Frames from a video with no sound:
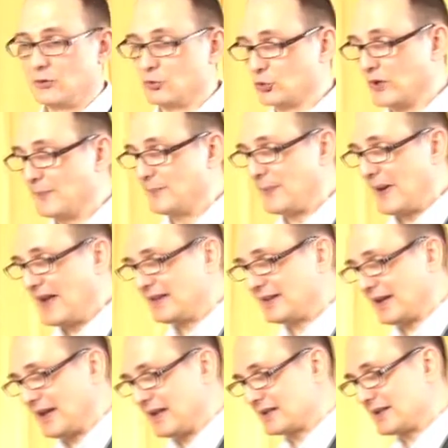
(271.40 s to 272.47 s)

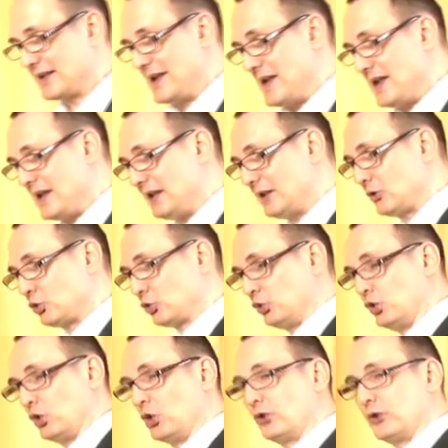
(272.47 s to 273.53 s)
repentance lead to
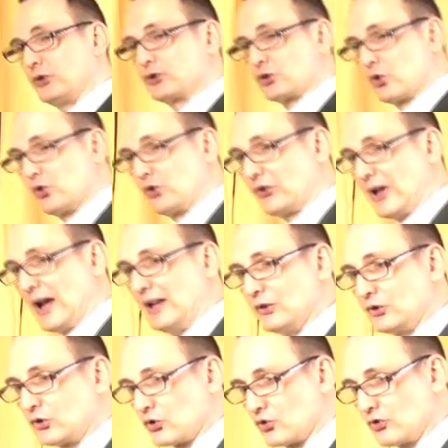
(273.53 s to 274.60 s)
know the truth
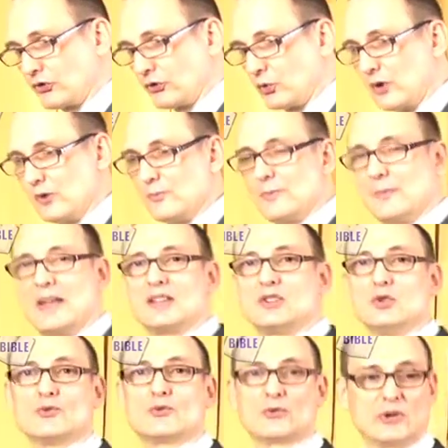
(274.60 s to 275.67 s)
and truth will
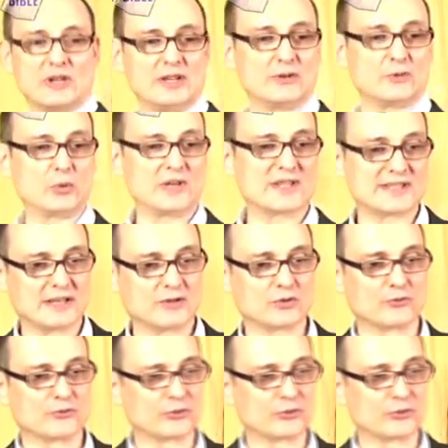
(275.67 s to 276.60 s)
make you free will set you